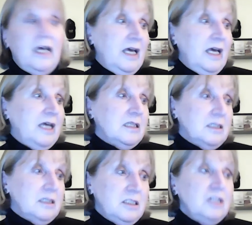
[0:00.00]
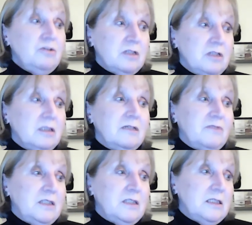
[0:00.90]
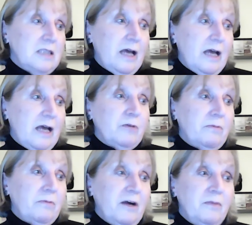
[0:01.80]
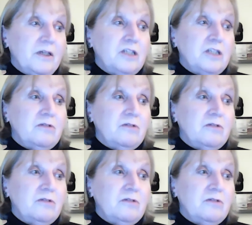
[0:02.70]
and continued to live in the Islamic Republic